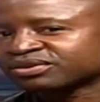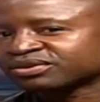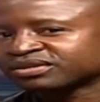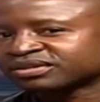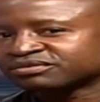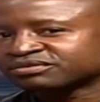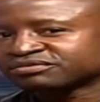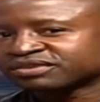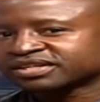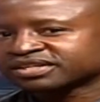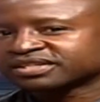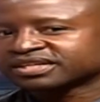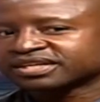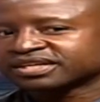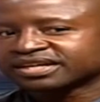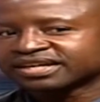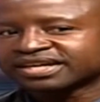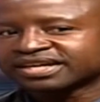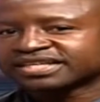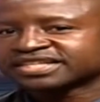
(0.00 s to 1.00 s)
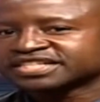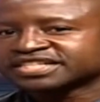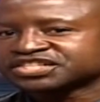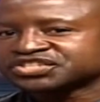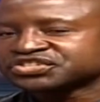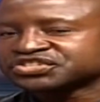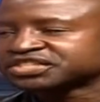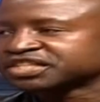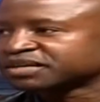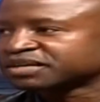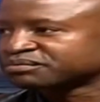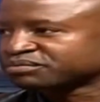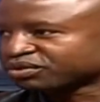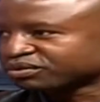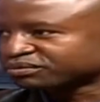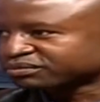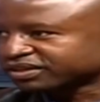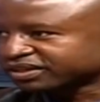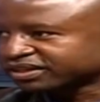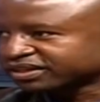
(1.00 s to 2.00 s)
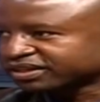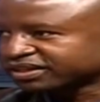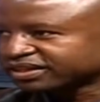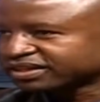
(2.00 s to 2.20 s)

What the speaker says: infection, get it treated promptly.